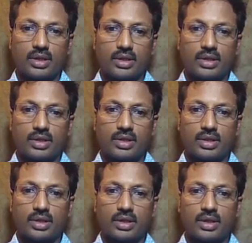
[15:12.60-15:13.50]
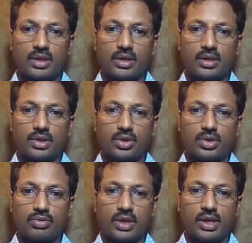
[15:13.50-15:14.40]
I think this
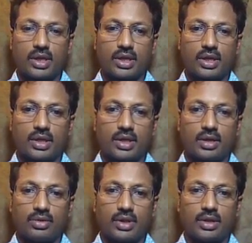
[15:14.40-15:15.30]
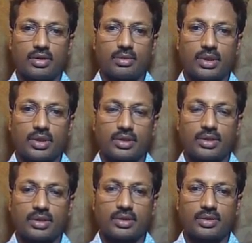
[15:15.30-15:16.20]
shows very clearly how the development
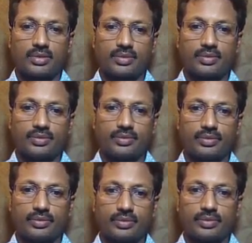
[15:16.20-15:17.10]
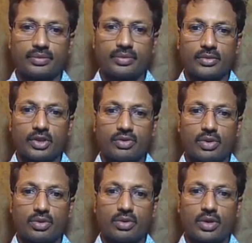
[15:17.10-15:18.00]
is.
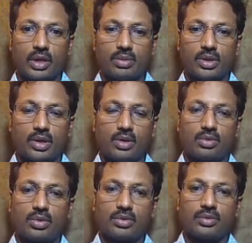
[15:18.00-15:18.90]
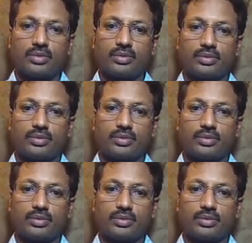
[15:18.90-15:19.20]
If you want to wrap it around,